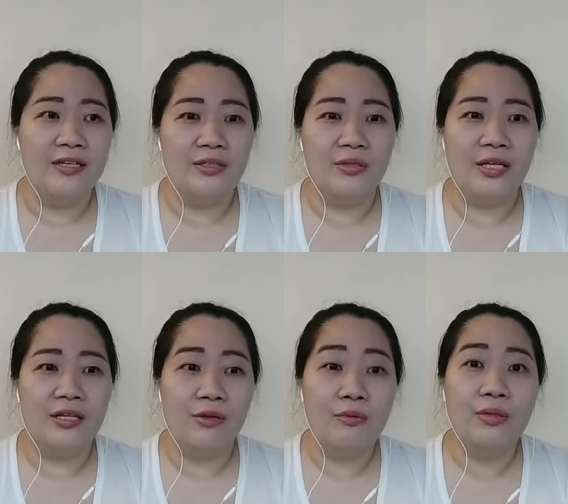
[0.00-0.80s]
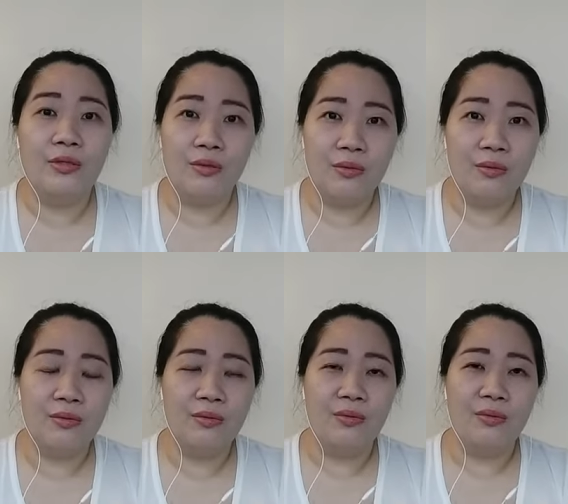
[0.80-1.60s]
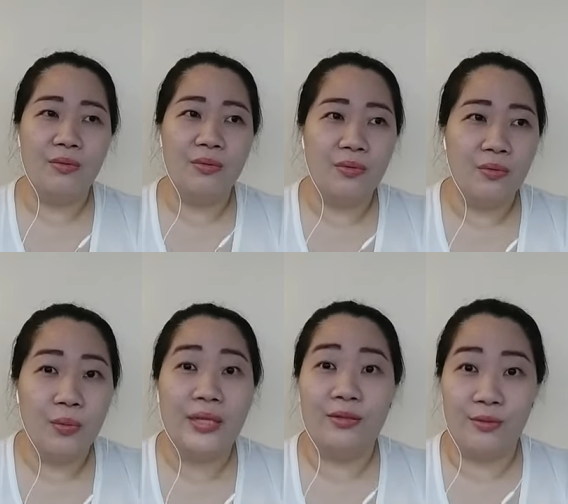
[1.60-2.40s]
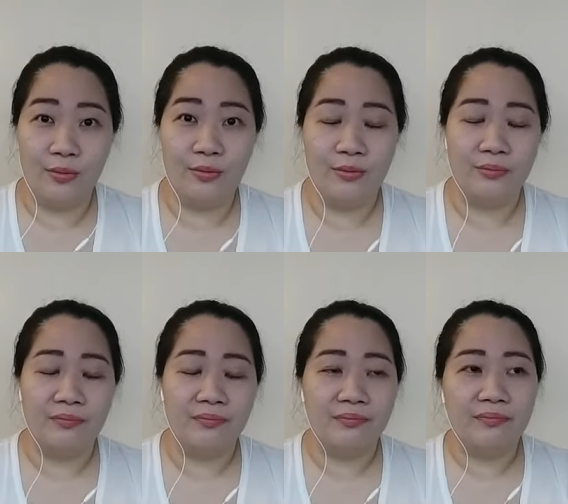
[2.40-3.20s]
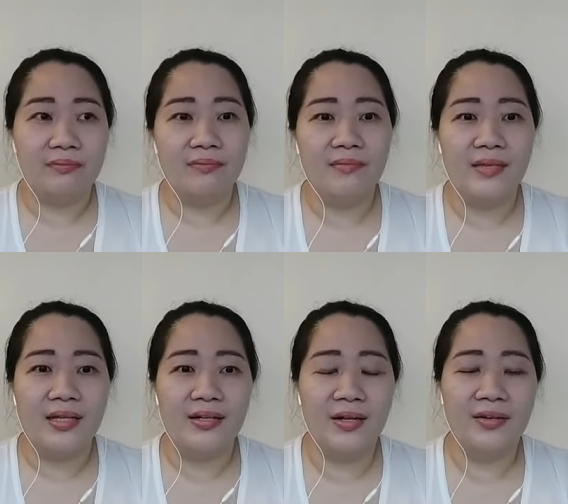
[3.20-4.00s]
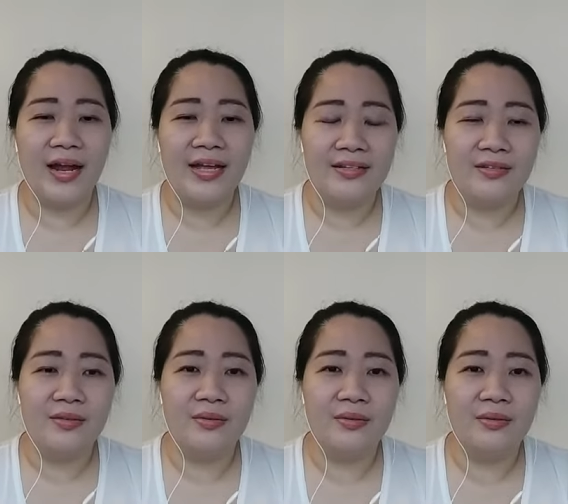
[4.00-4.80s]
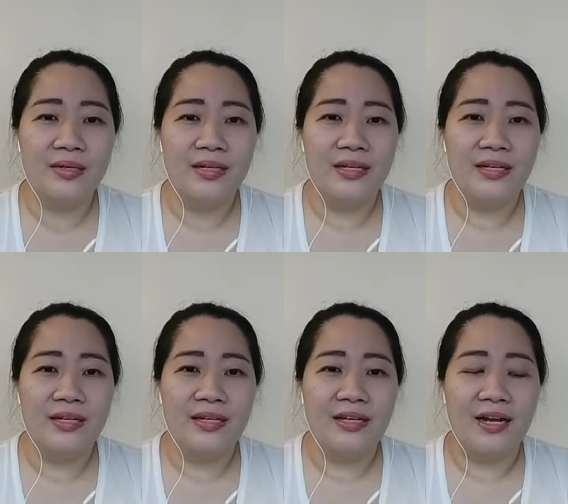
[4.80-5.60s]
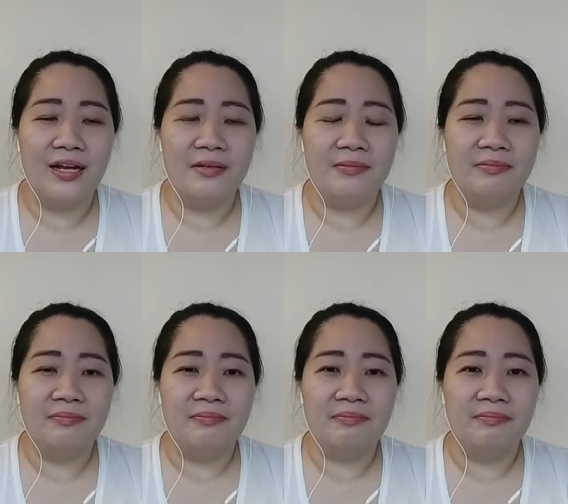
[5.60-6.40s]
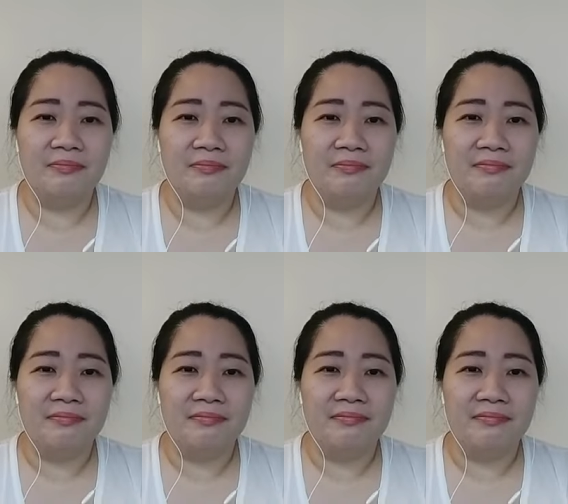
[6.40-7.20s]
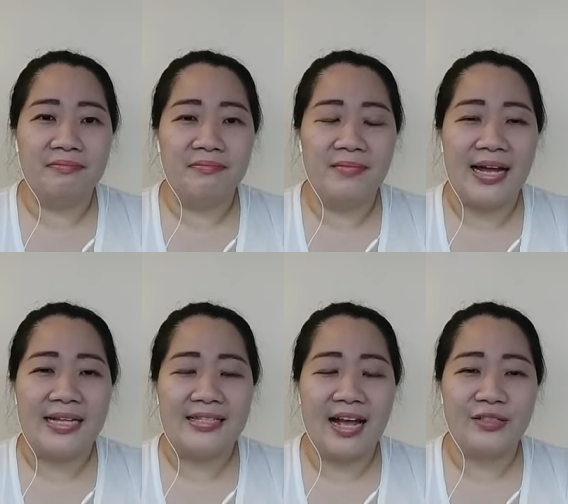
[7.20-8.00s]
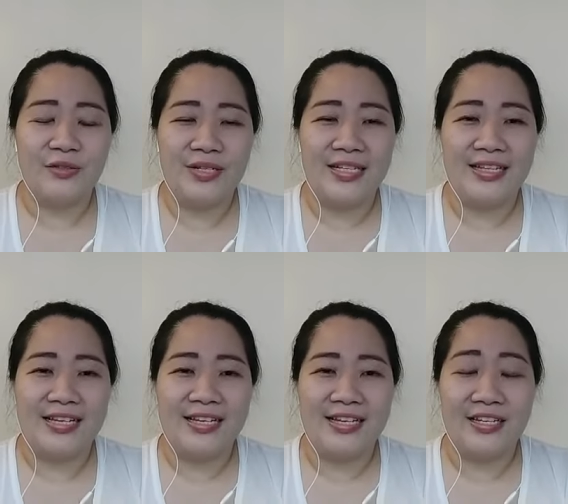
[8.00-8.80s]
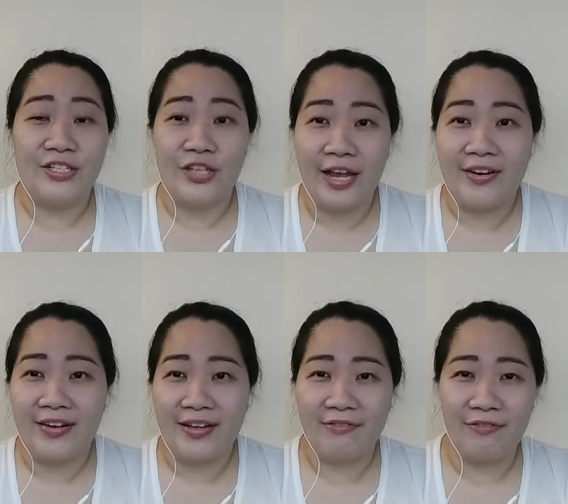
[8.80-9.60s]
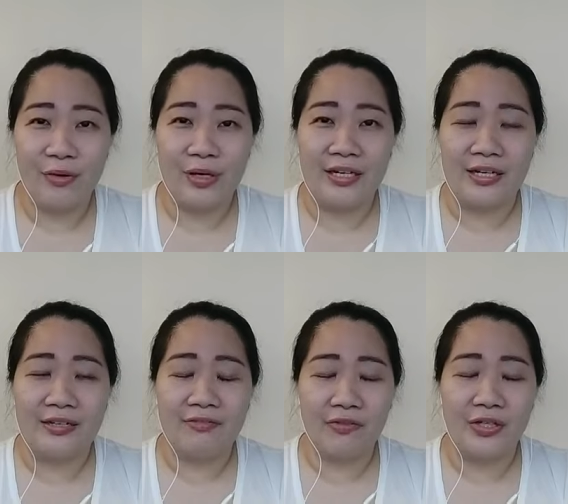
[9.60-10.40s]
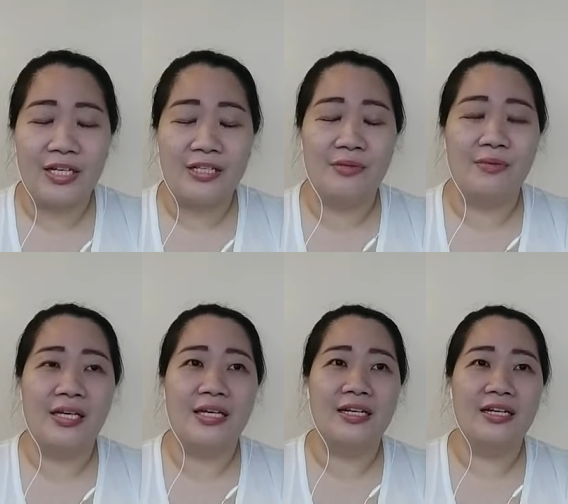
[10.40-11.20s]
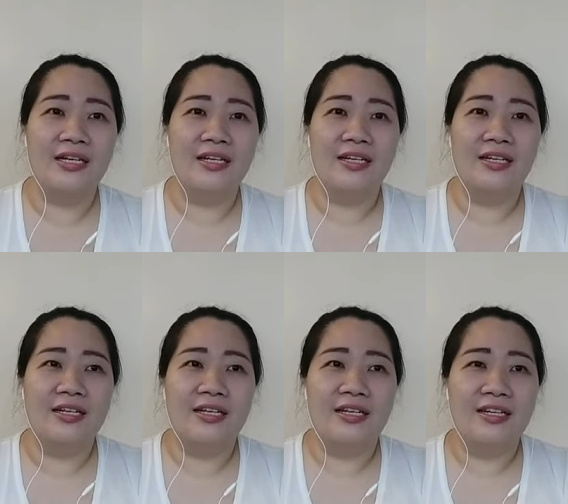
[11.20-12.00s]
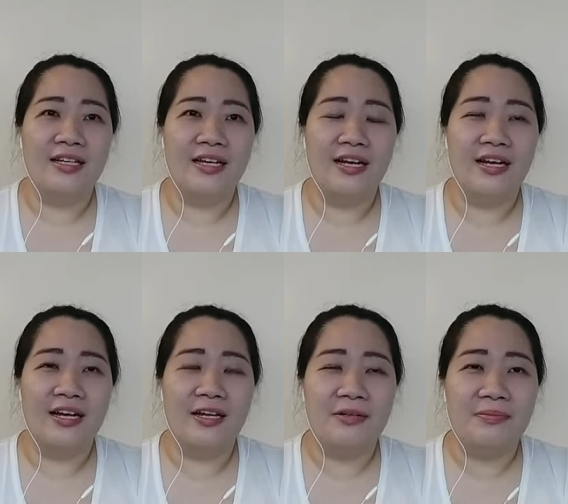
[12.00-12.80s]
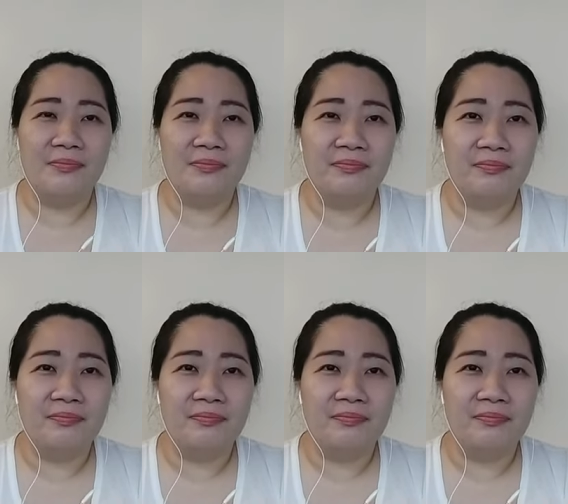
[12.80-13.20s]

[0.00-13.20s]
so that you would know what to do. All right? So, um, that's actually the sharing for for this week. Um,